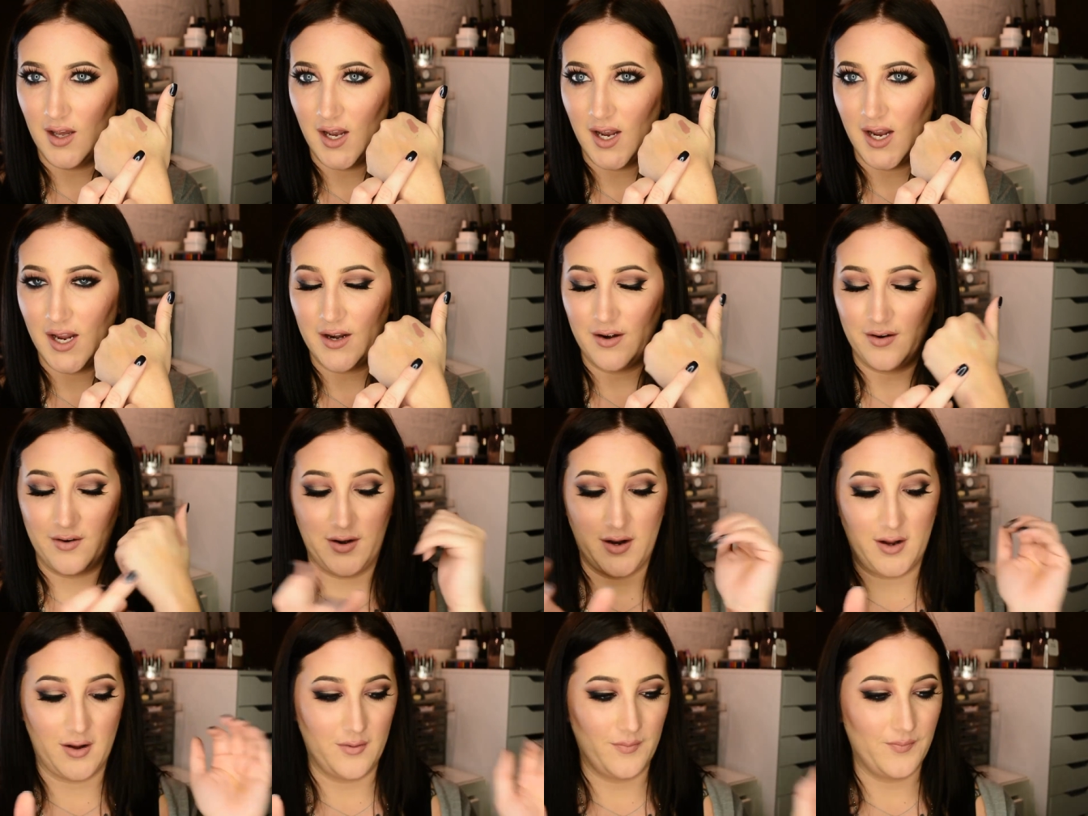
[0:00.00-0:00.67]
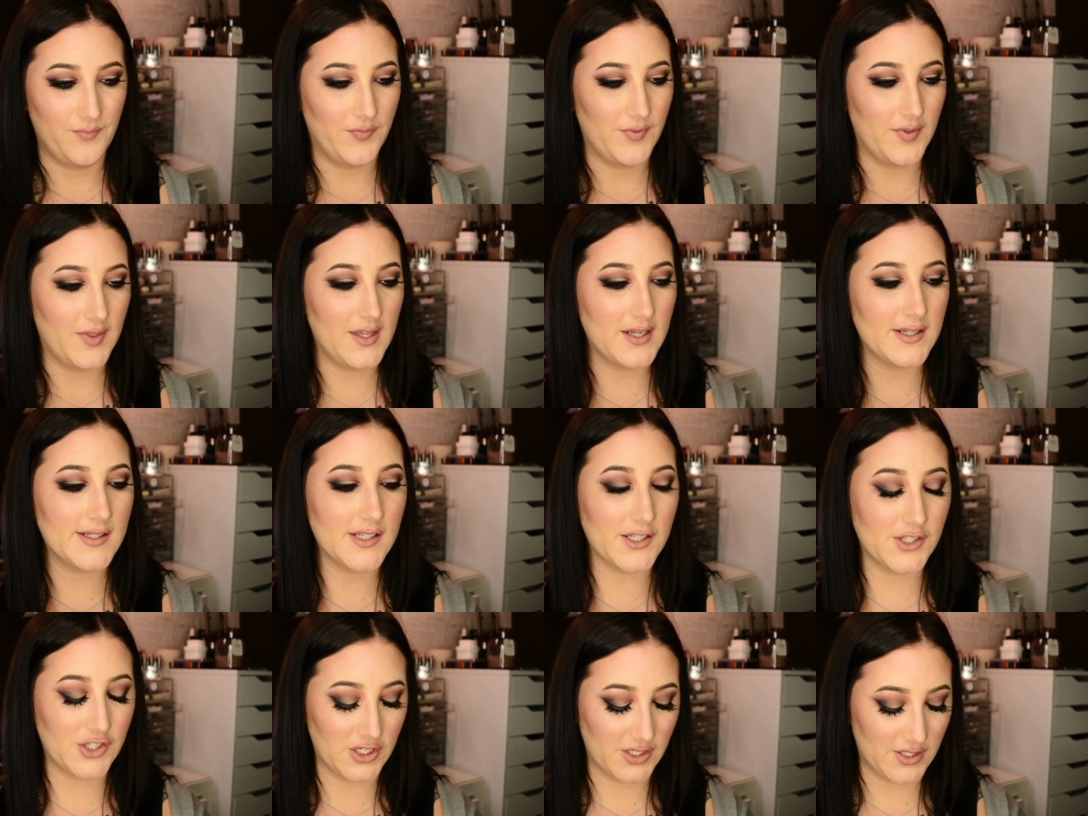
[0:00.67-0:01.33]
I don't know.
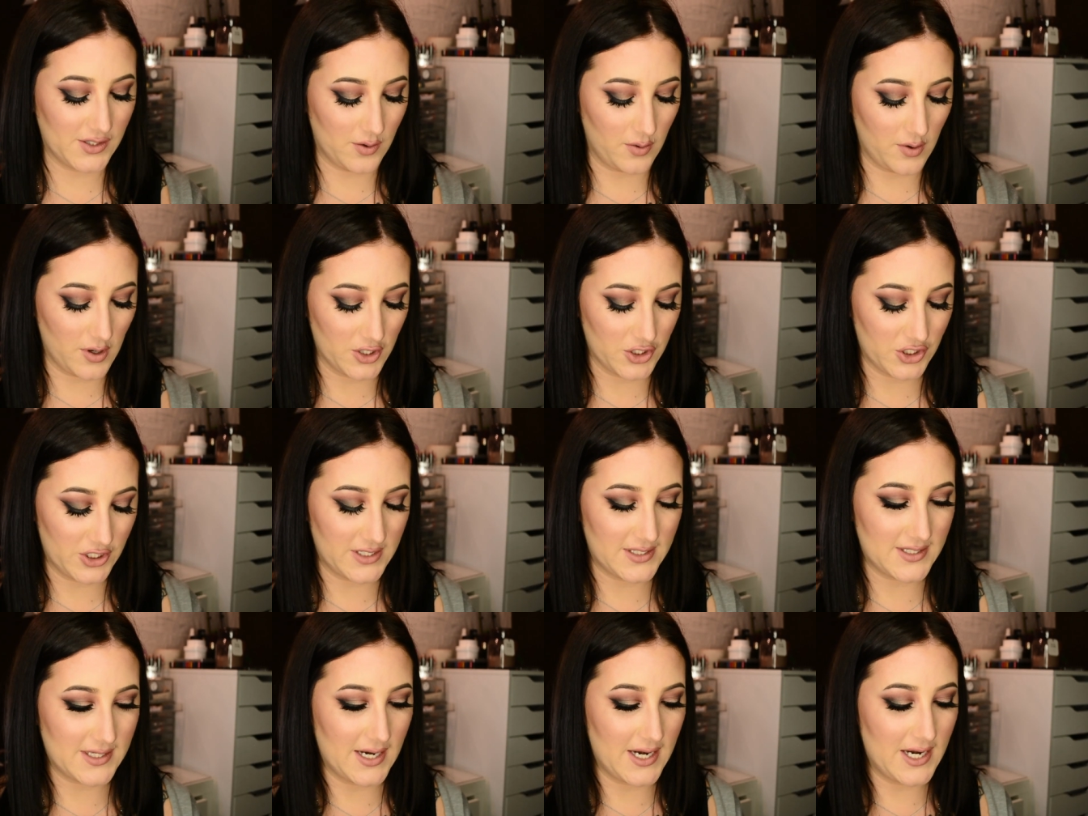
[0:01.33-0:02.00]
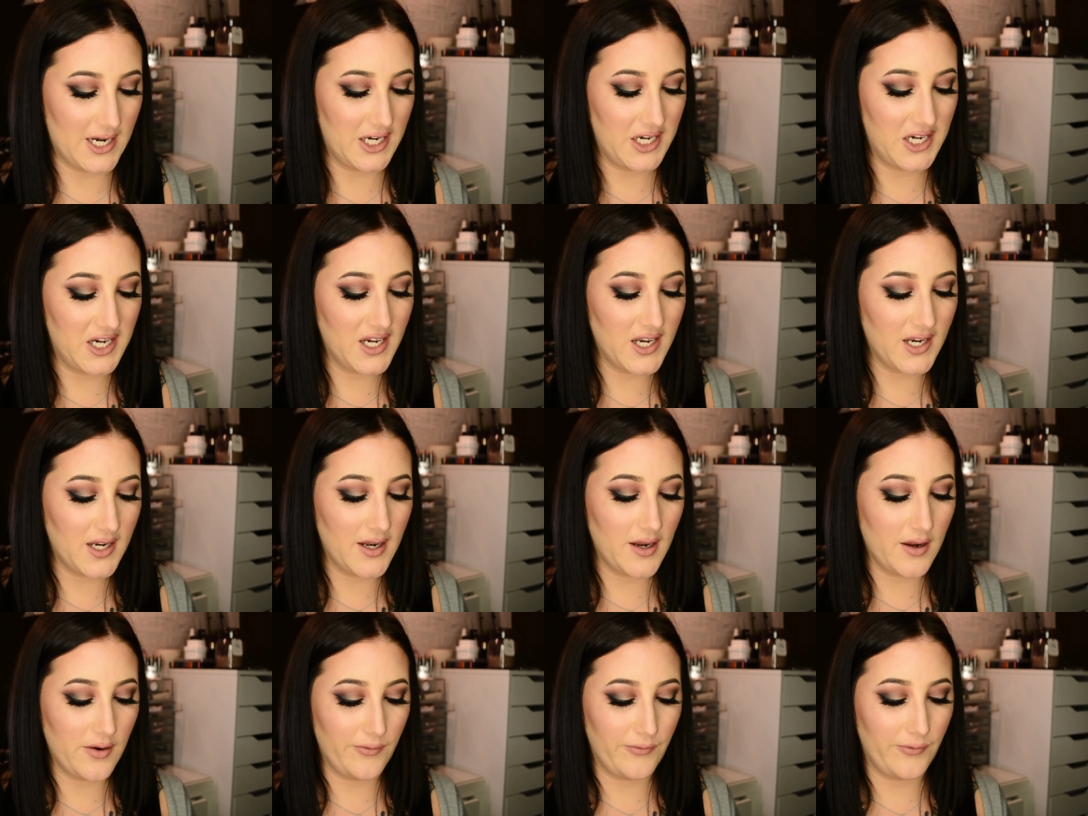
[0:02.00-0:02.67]
This is just gorgeous, and I
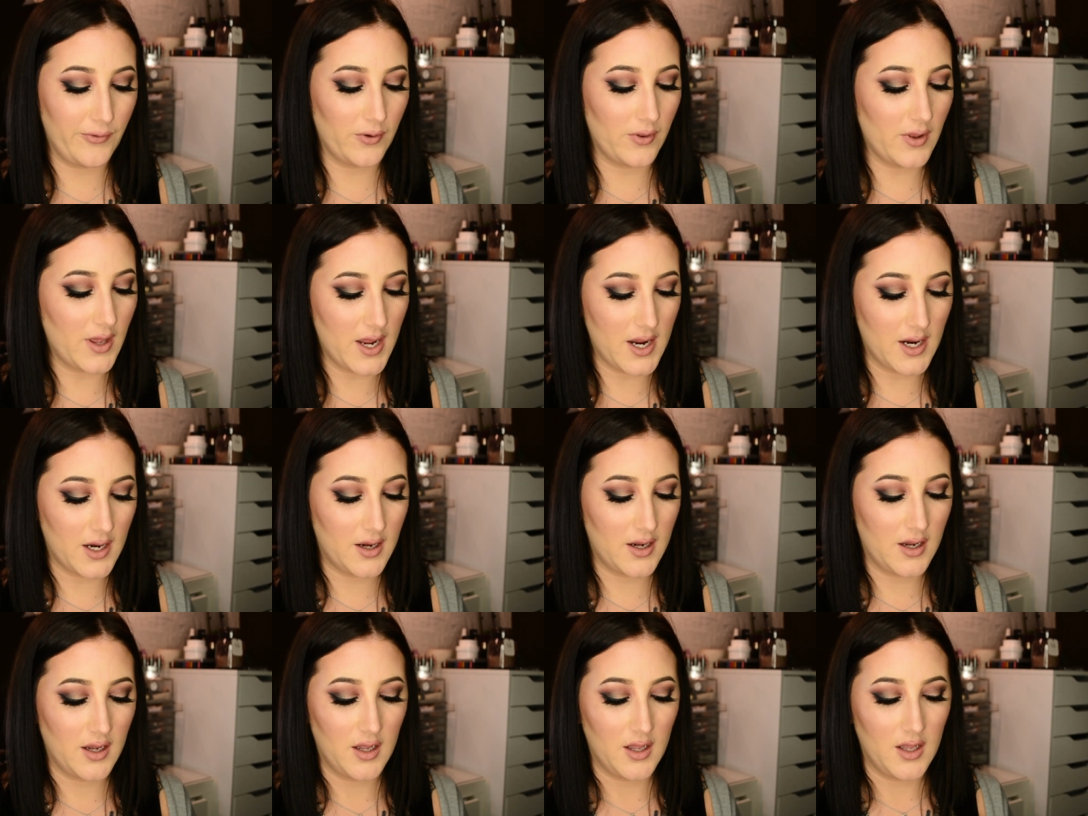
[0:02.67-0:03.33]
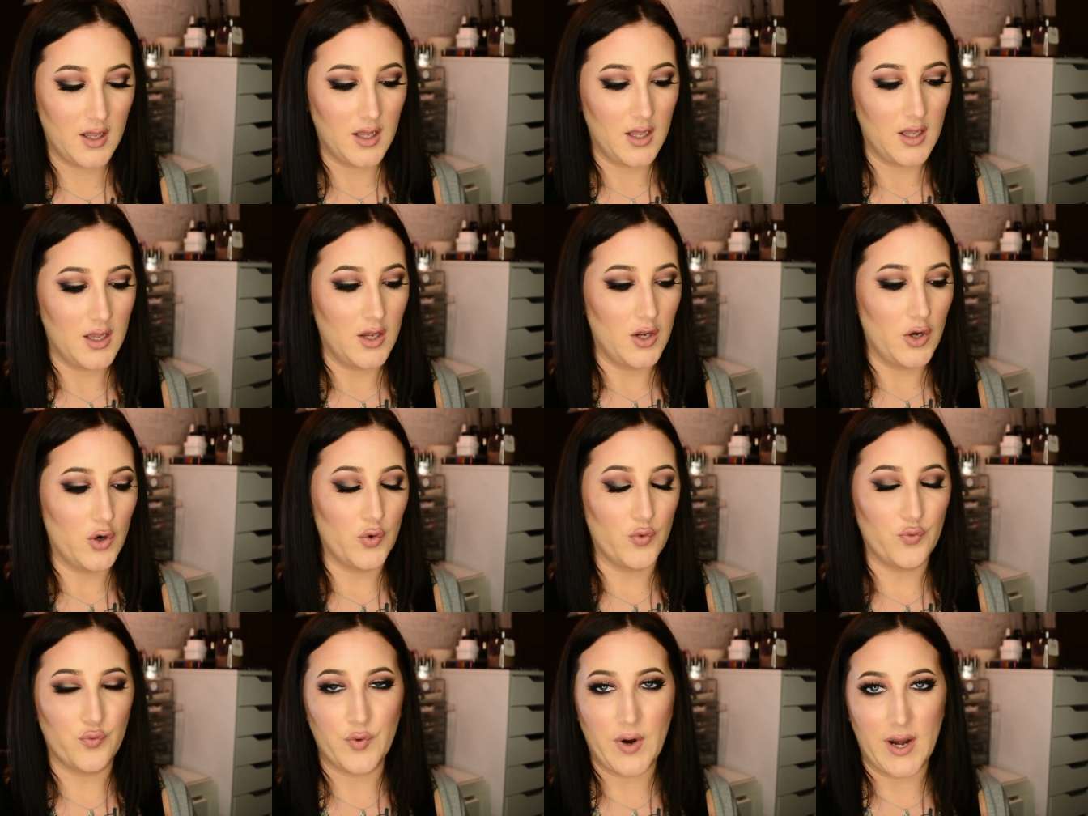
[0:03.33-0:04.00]
needed it for like
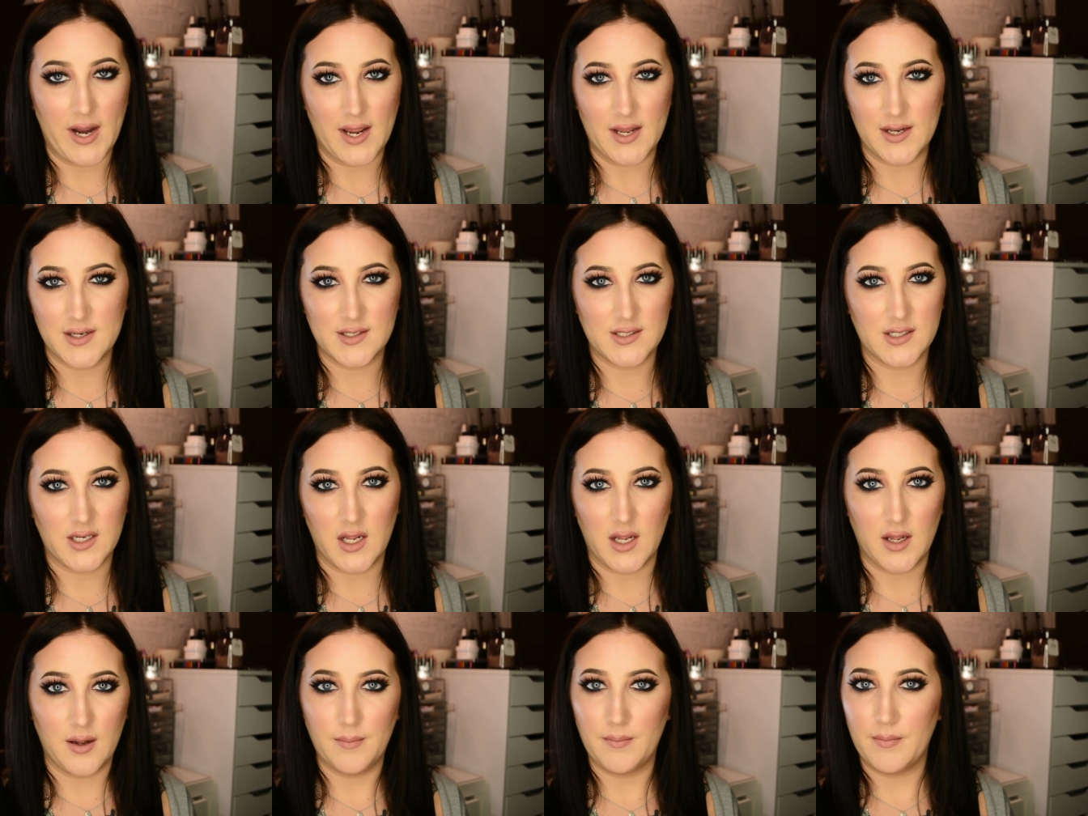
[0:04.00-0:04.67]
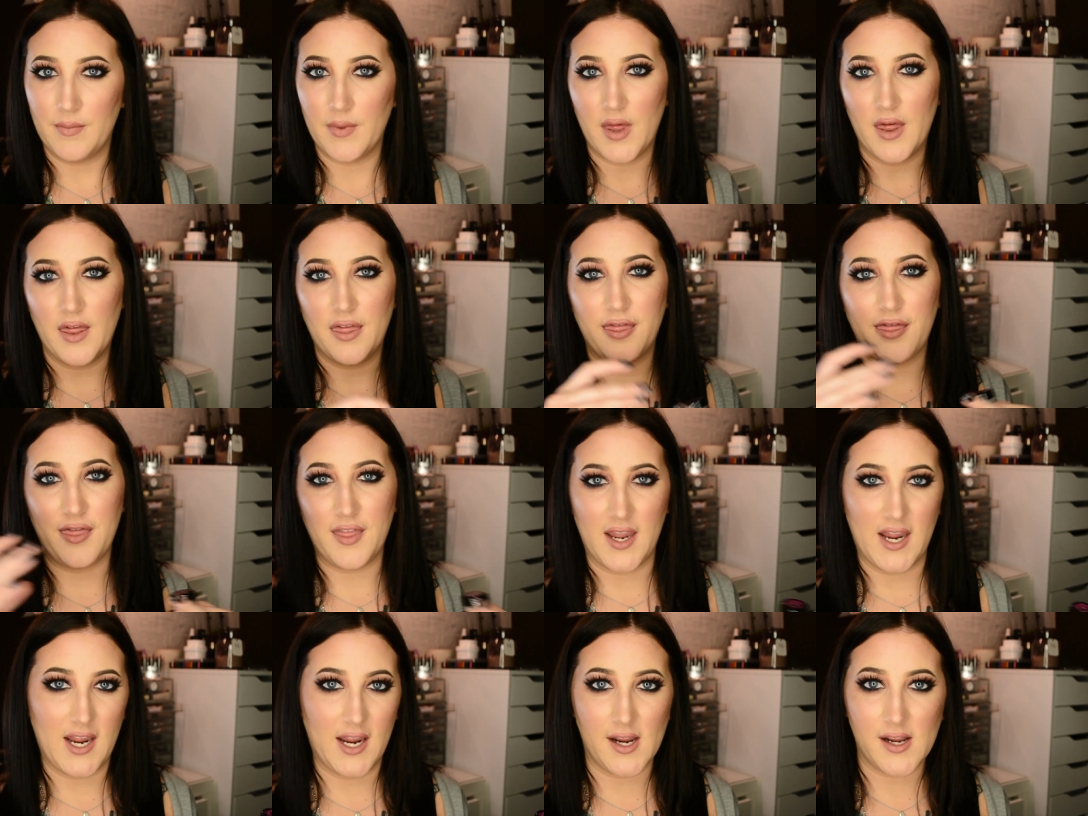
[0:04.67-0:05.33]
random
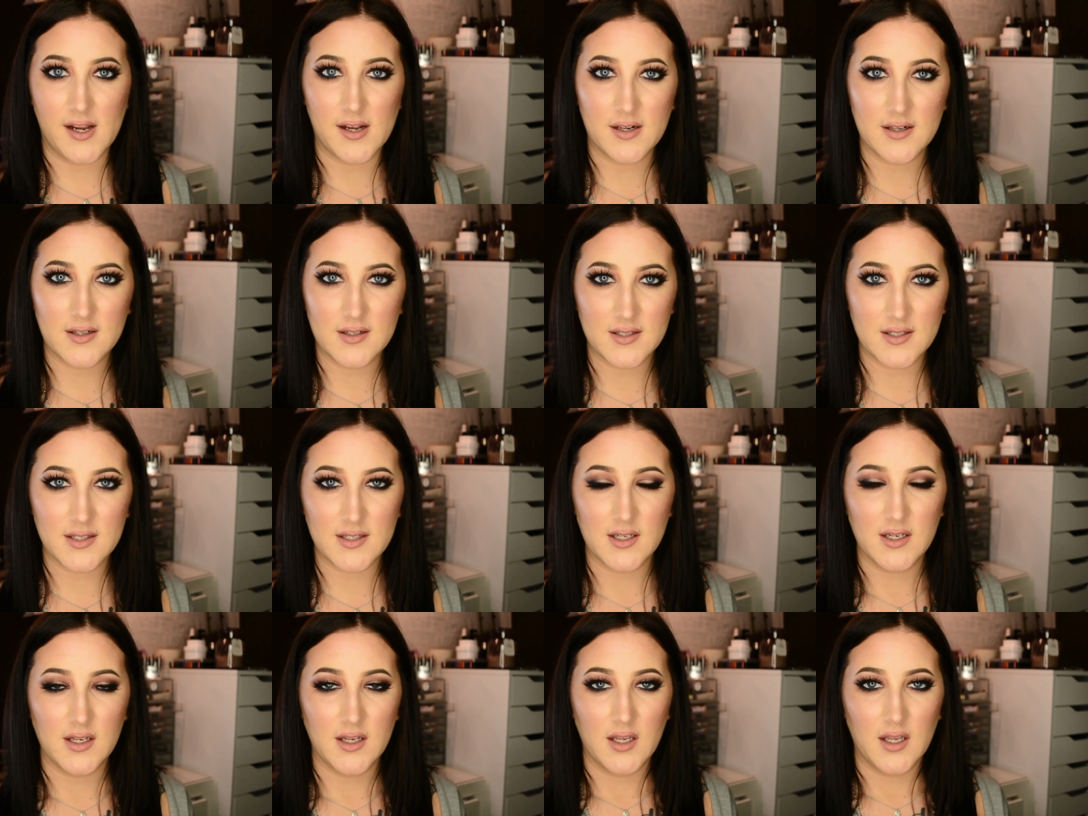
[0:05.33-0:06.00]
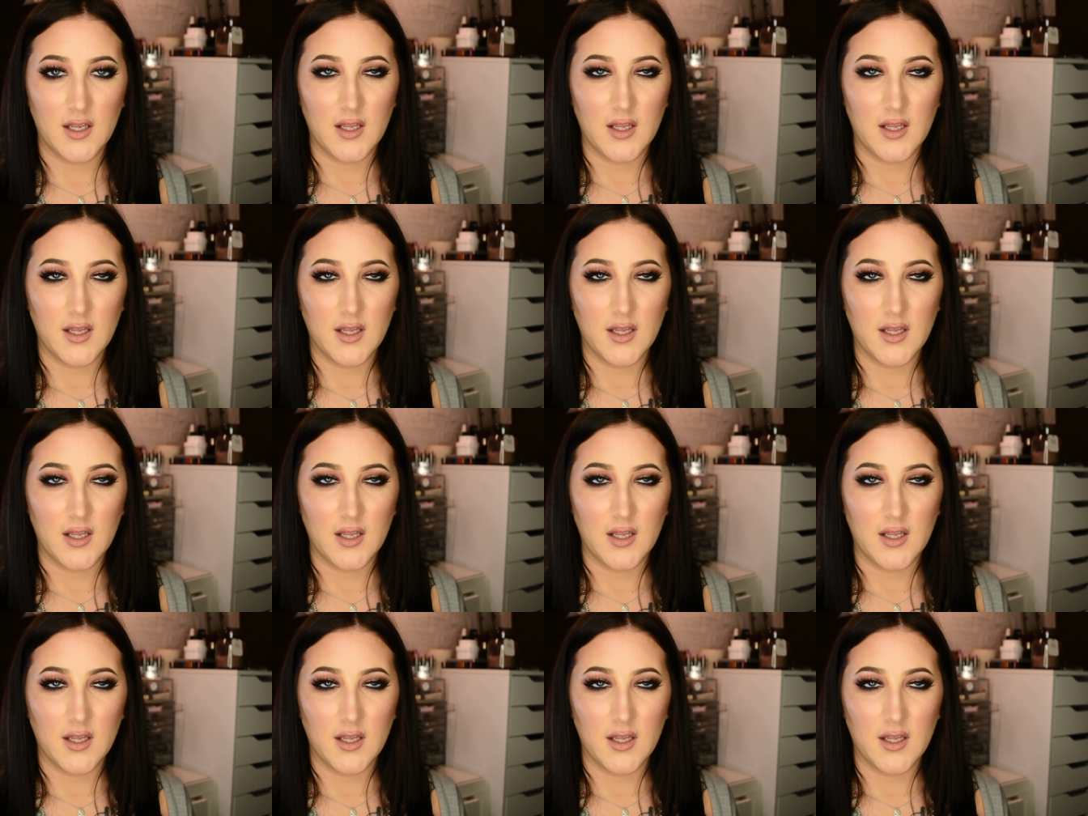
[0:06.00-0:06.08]
things.